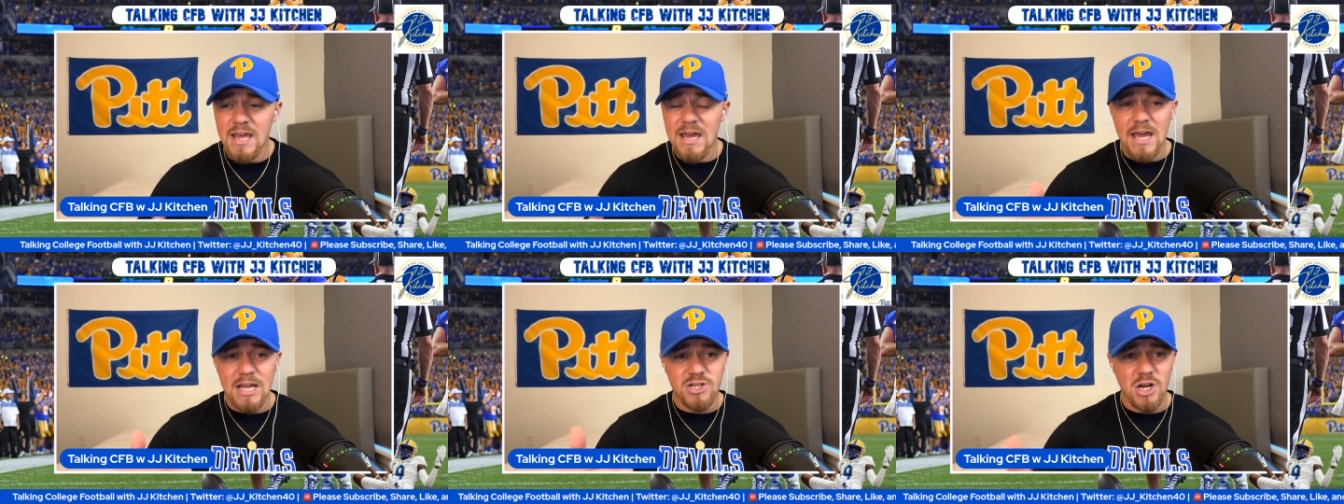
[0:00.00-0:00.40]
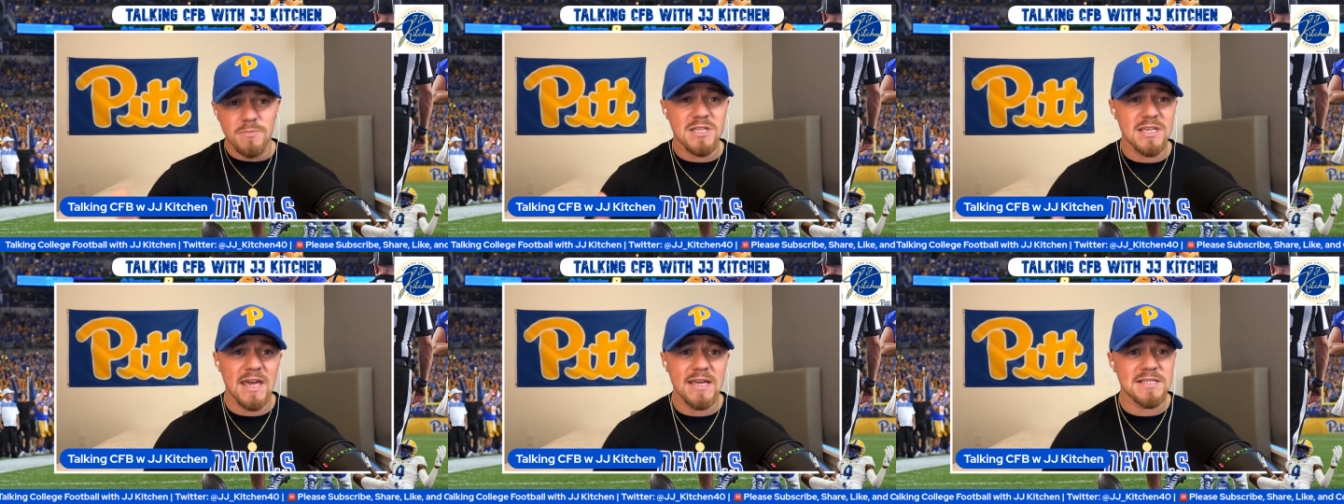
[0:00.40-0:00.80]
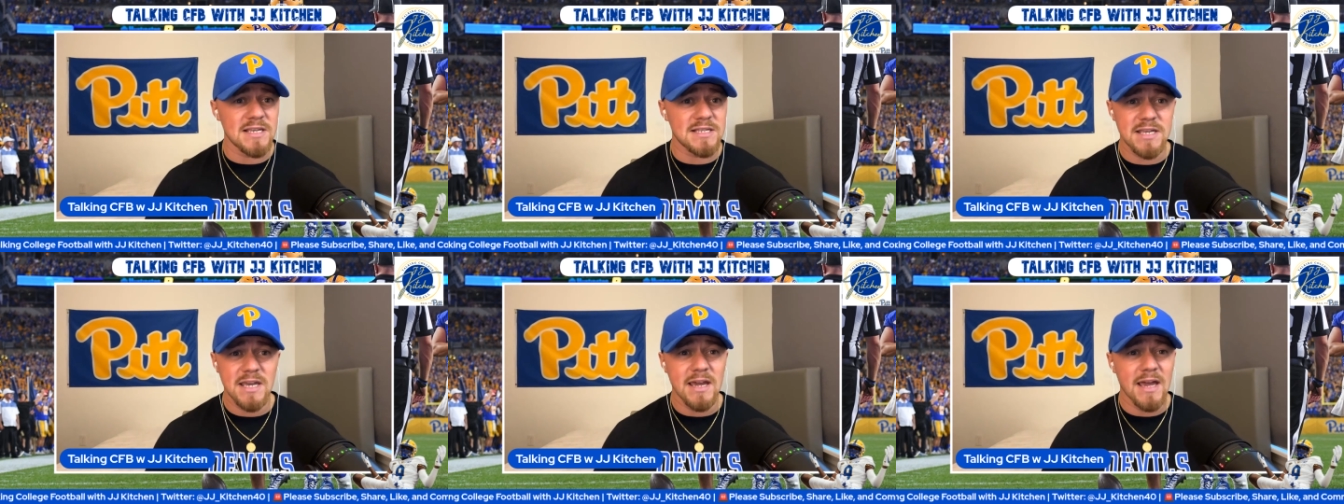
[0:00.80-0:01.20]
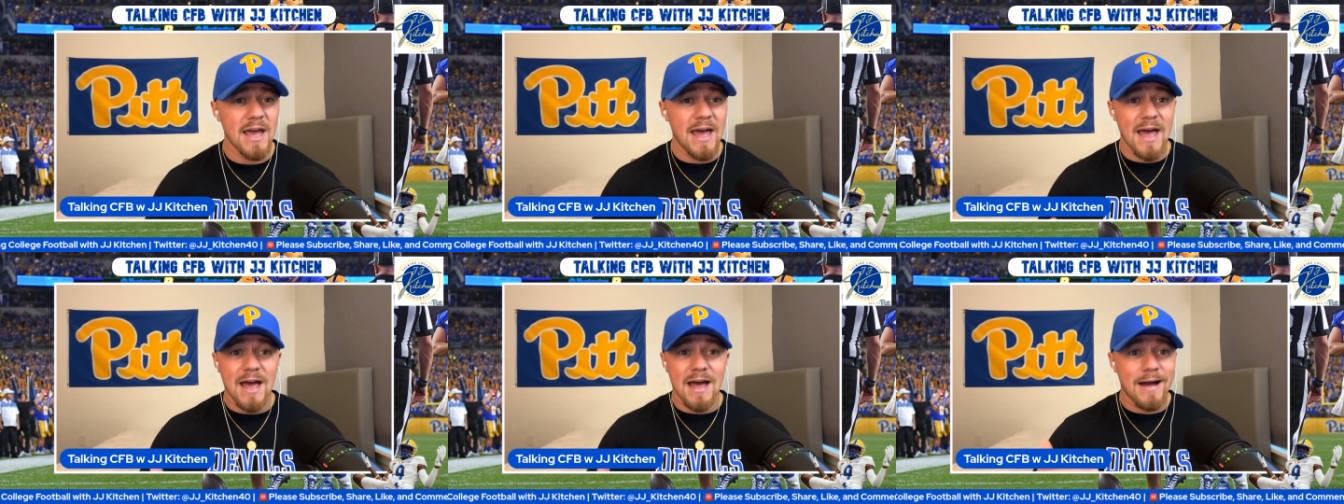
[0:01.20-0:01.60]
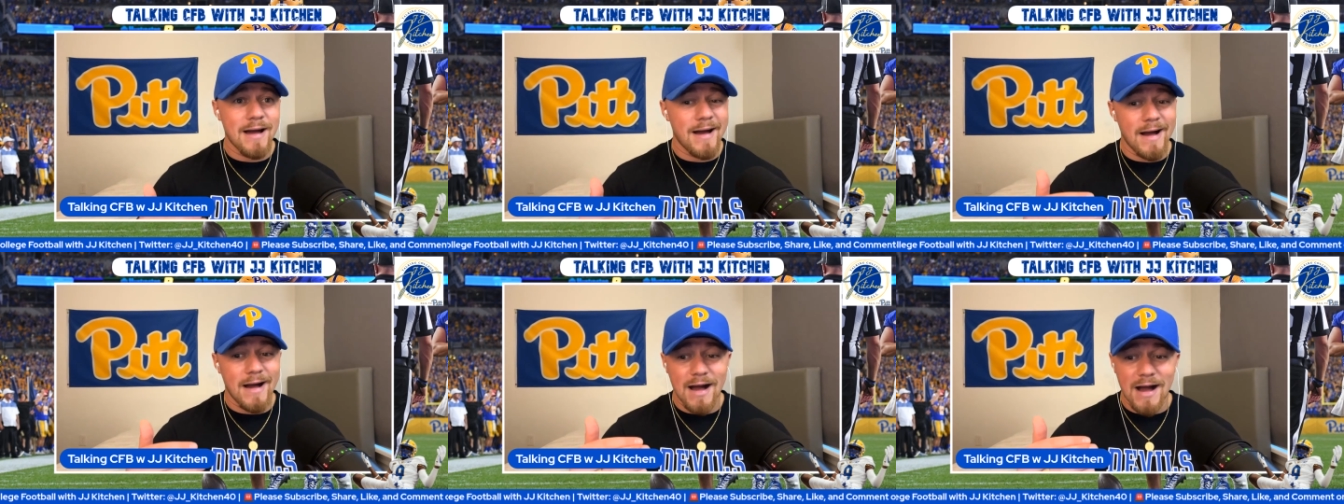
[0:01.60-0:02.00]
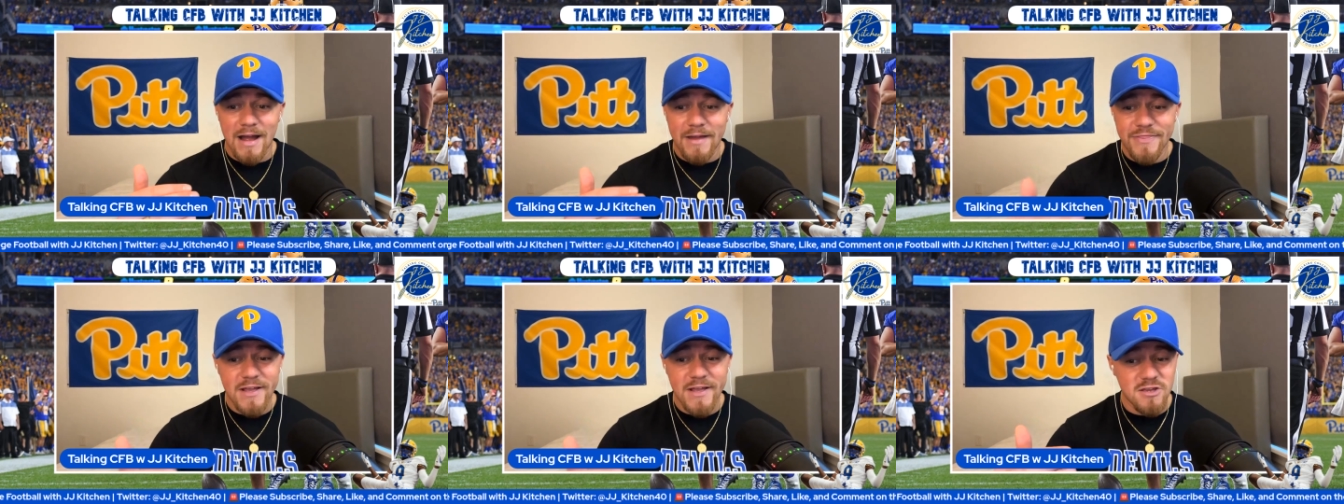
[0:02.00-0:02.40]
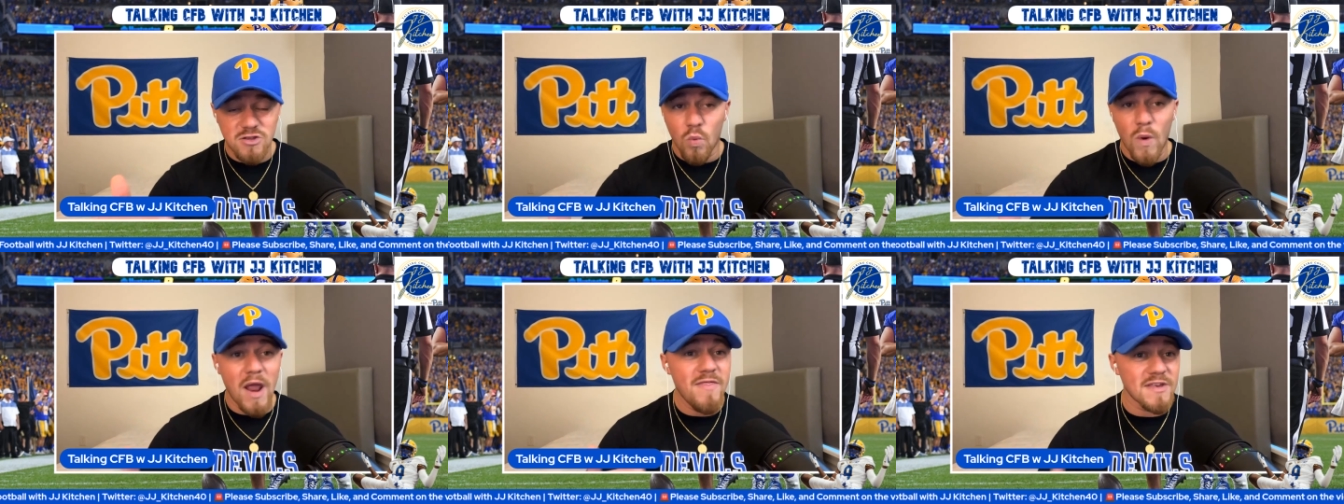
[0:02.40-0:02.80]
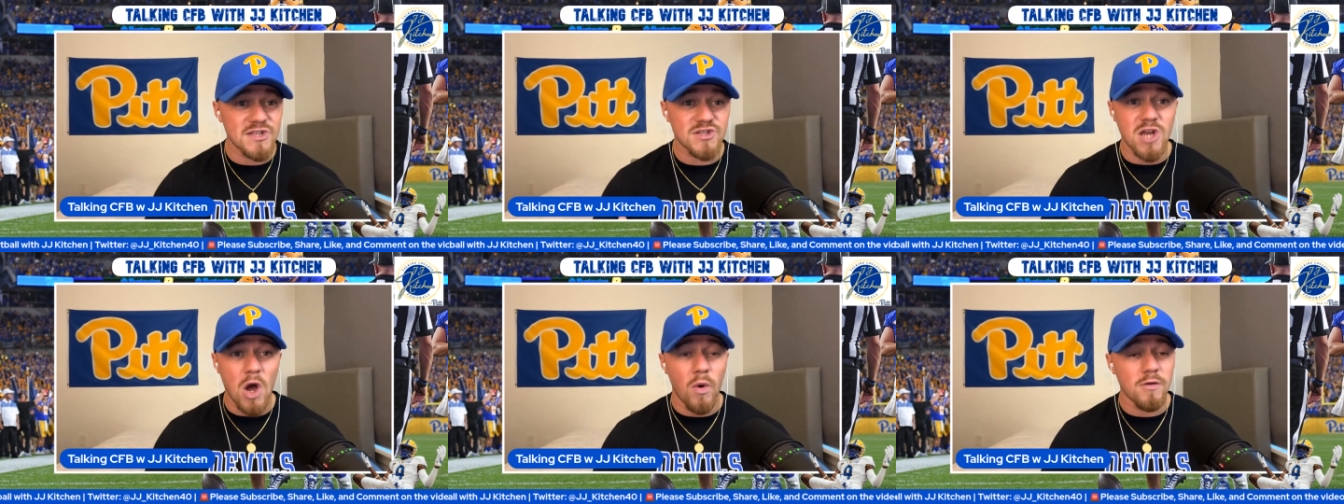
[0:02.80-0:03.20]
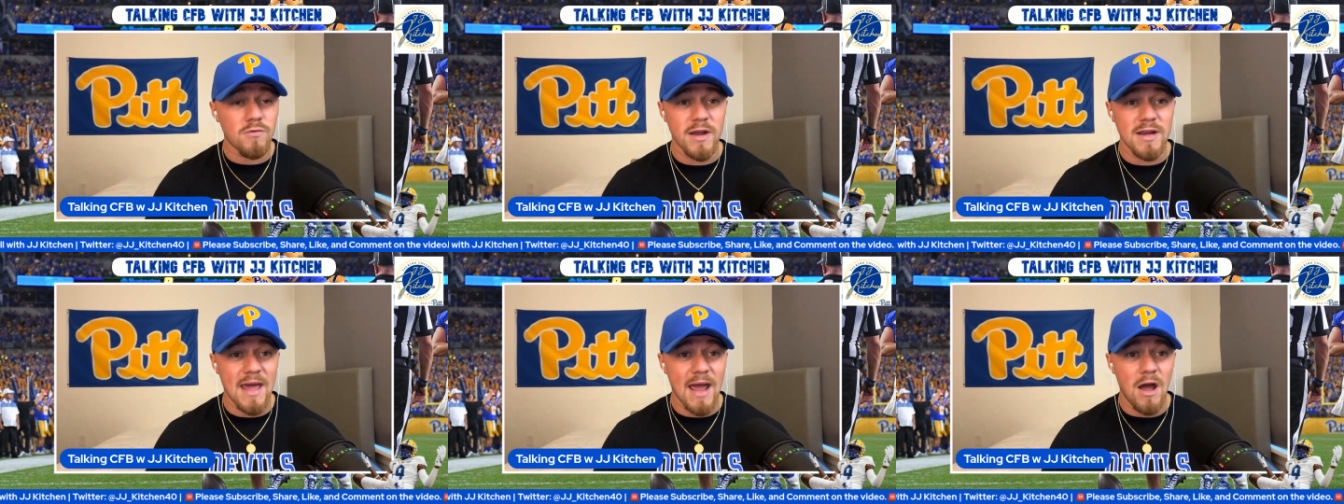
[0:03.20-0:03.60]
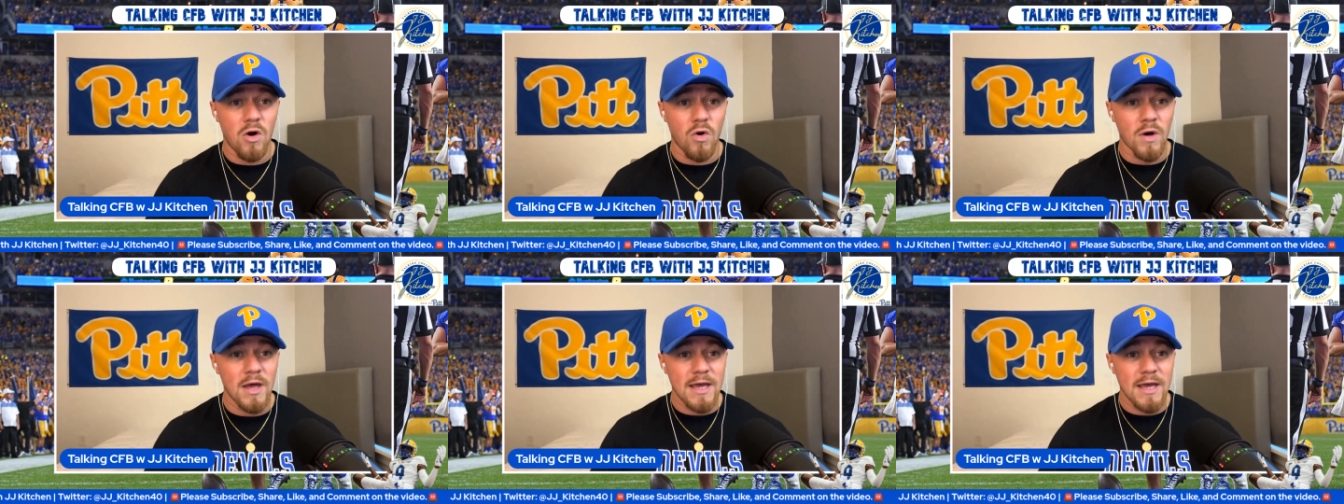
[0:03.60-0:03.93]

In terms of the ACC, I think that the way this is going right now,